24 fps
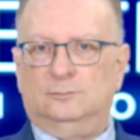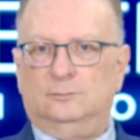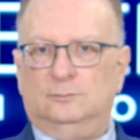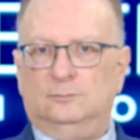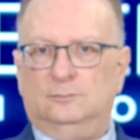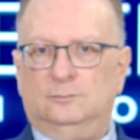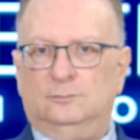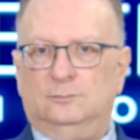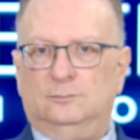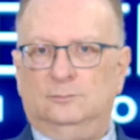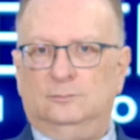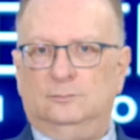
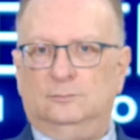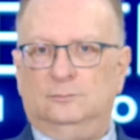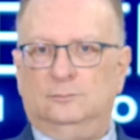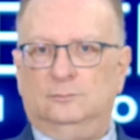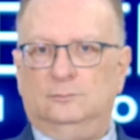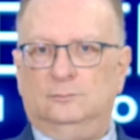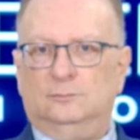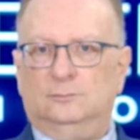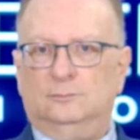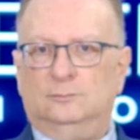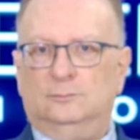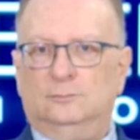
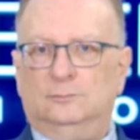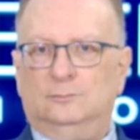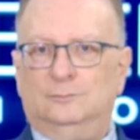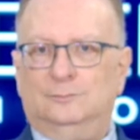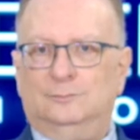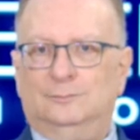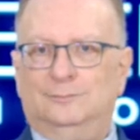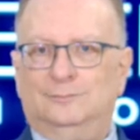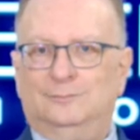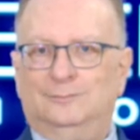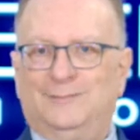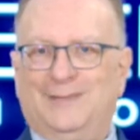
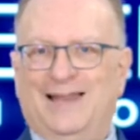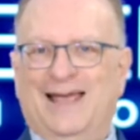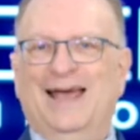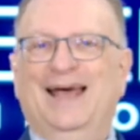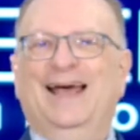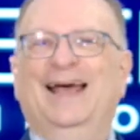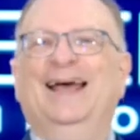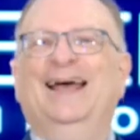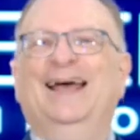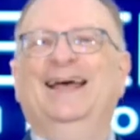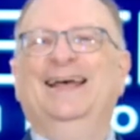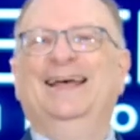
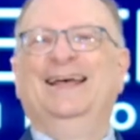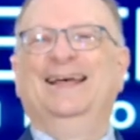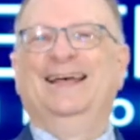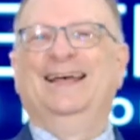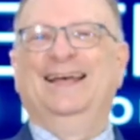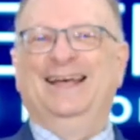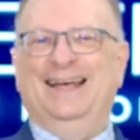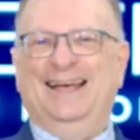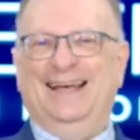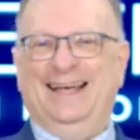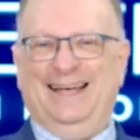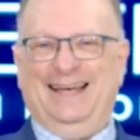
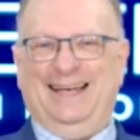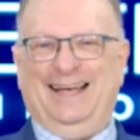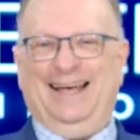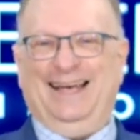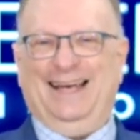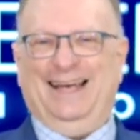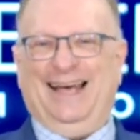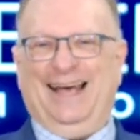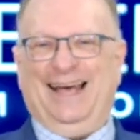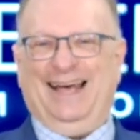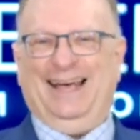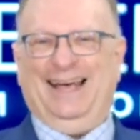
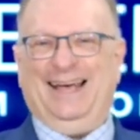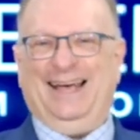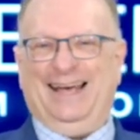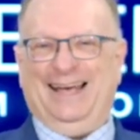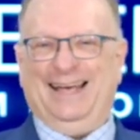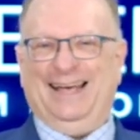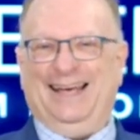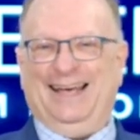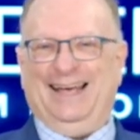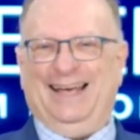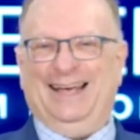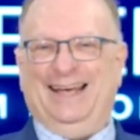
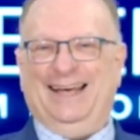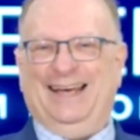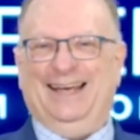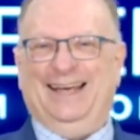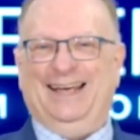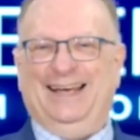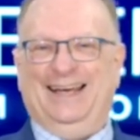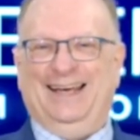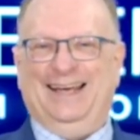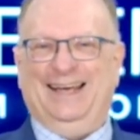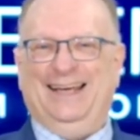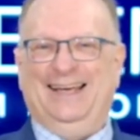
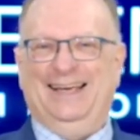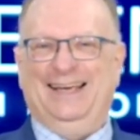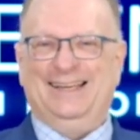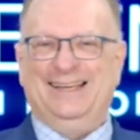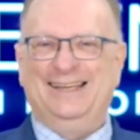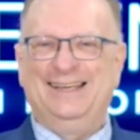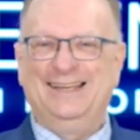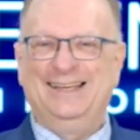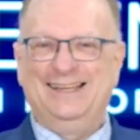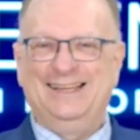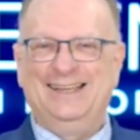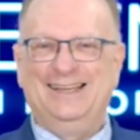
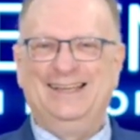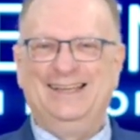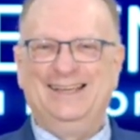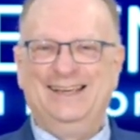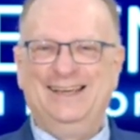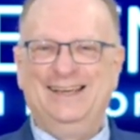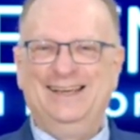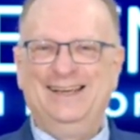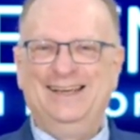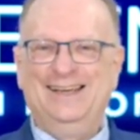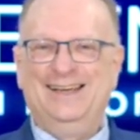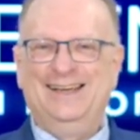
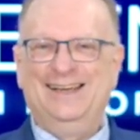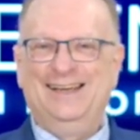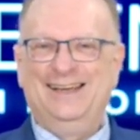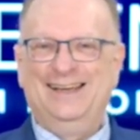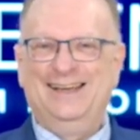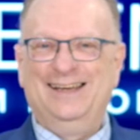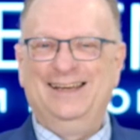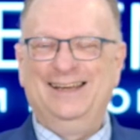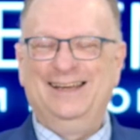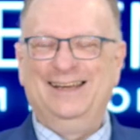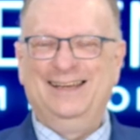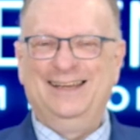
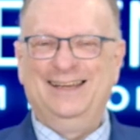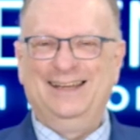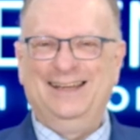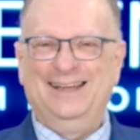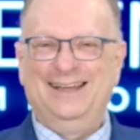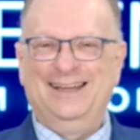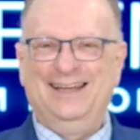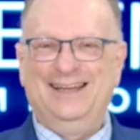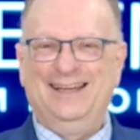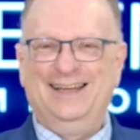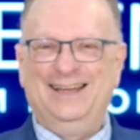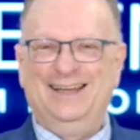
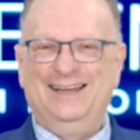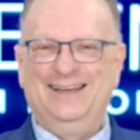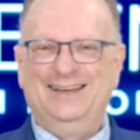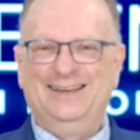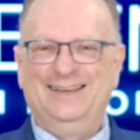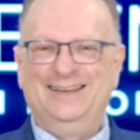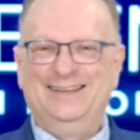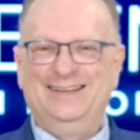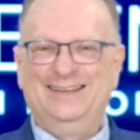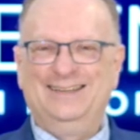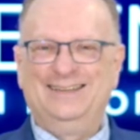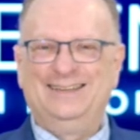
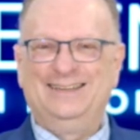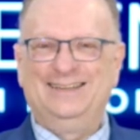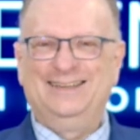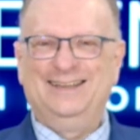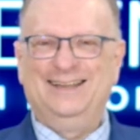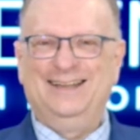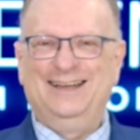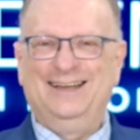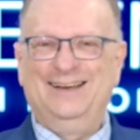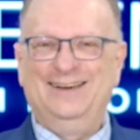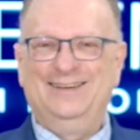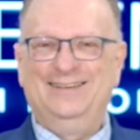
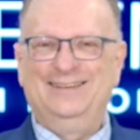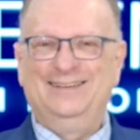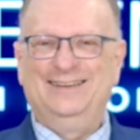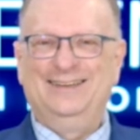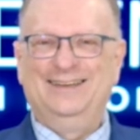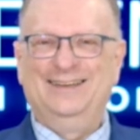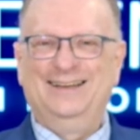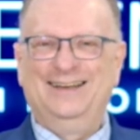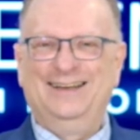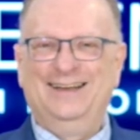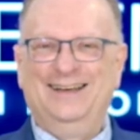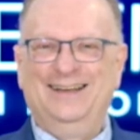
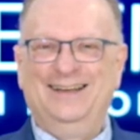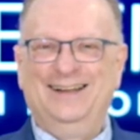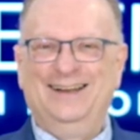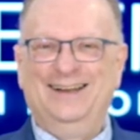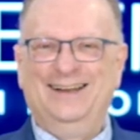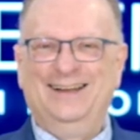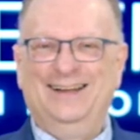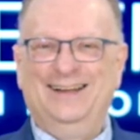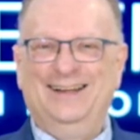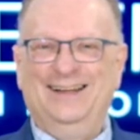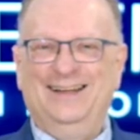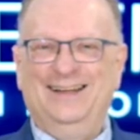[no speech]